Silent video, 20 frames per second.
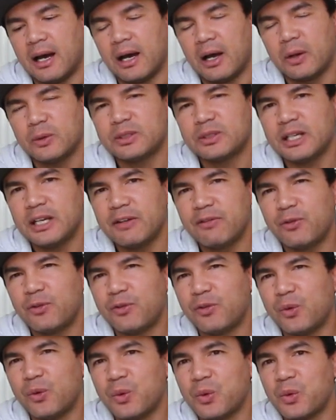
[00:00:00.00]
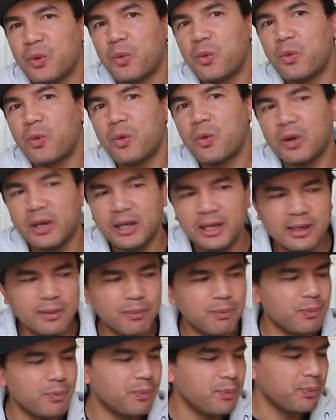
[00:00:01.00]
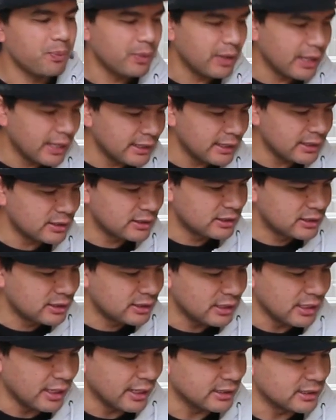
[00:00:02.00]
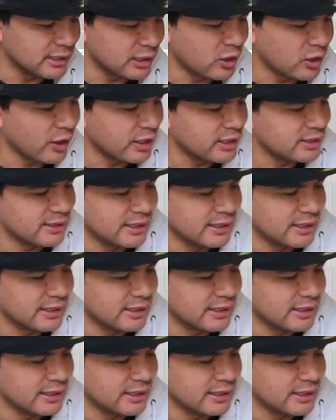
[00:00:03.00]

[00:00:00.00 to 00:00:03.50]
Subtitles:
I would say for the win, but just it kind of